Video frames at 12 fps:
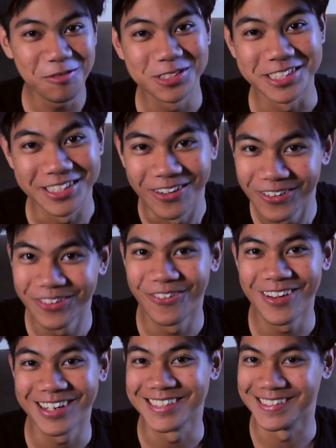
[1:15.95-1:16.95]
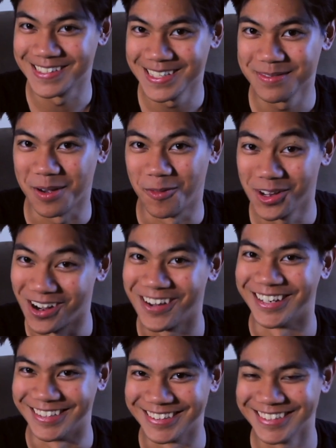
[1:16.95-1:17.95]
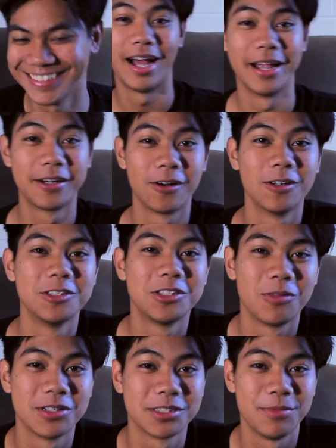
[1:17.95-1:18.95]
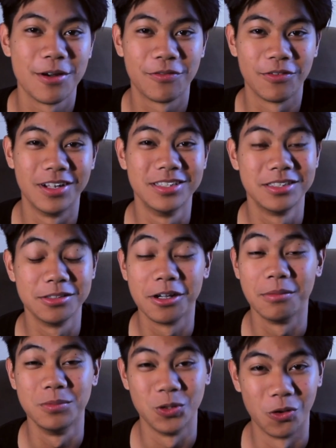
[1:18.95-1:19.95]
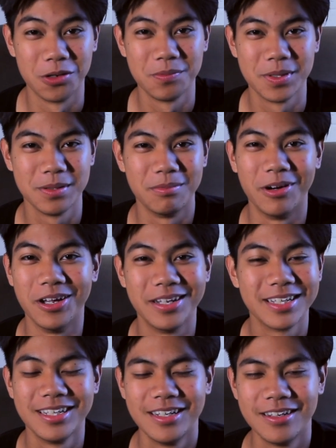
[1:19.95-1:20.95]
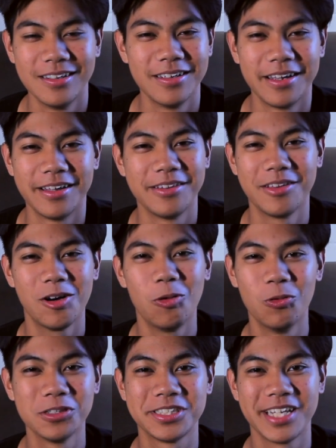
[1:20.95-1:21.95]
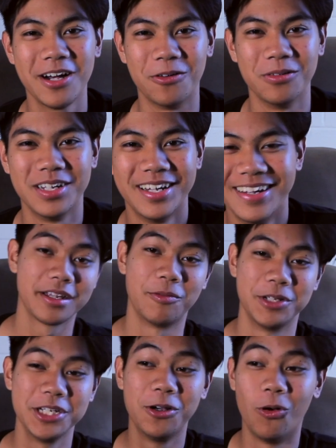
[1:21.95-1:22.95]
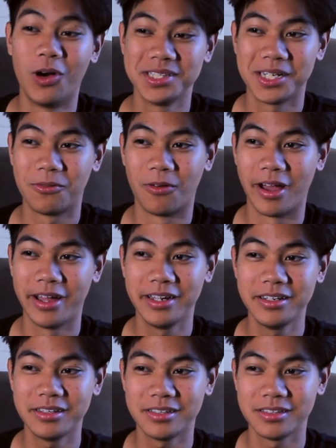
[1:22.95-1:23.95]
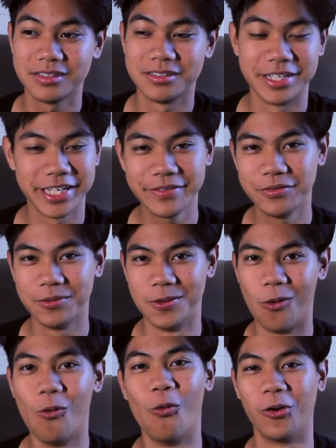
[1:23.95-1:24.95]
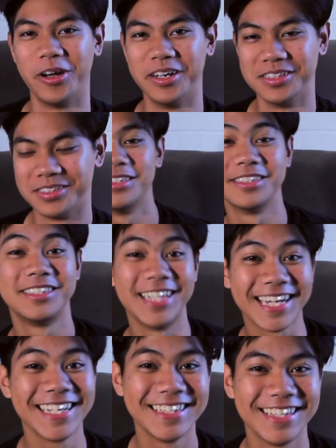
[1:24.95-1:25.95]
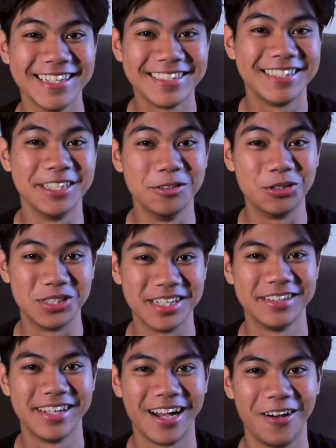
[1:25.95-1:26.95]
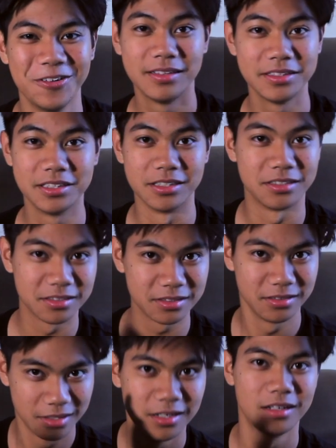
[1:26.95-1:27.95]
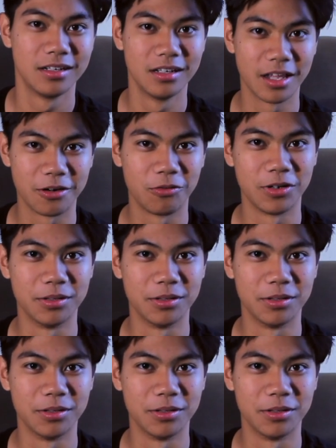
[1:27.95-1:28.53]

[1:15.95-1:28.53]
I was the only one on the team that went on it. I encouraged the rest of my friends to come join me, but they all wussed out. And when you go on that ride, they give you no warning. The second they see you sit down, they just let it